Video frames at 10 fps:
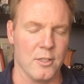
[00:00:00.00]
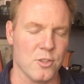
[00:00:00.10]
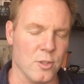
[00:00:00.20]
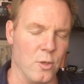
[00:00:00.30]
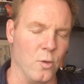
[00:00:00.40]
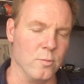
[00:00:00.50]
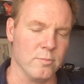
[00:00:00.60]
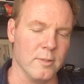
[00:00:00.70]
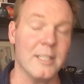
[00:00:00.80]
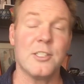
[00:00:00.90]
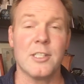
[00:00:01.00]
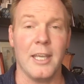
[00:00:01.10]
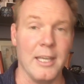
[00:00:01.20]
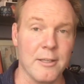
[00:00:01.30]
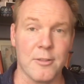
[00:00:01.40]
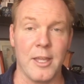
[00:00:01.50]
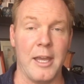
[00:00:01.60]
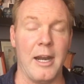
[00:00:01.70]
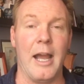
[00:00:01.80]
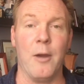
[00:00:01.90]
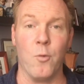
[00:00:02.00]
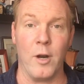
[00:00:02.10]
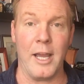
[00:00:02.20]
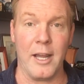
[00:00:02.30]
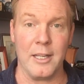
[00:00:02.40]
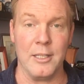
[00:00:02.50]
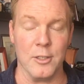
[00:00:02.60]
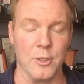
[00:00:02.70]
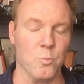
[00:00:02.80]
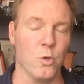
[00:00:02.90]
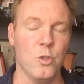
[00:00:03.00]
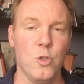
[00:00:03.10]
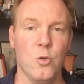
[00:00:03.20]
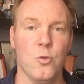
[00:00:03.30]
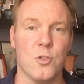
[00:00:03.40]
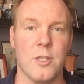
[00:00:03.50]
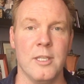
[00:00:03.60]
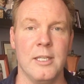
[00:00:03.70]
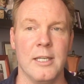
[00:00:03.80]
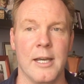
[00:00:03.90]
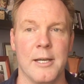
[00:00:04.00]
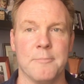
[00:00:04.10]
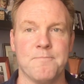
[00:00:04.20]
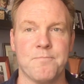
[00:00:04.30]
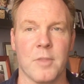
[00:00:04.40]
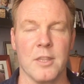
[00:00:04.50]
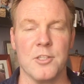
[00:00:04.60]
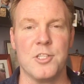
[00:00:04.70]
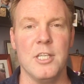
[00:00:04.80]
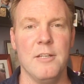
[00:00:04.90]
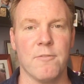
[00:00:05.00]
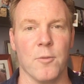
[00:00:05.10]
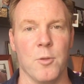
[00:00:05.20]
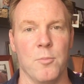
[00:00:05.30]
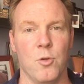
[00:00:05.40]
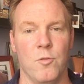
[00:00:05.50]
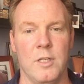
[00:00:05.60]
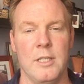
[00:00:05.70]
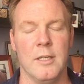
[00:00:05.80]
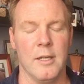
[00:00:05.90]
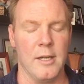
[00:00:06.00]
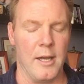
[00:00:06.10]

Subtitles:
So let's take that I want out of here, and we'll use the scene from the movie,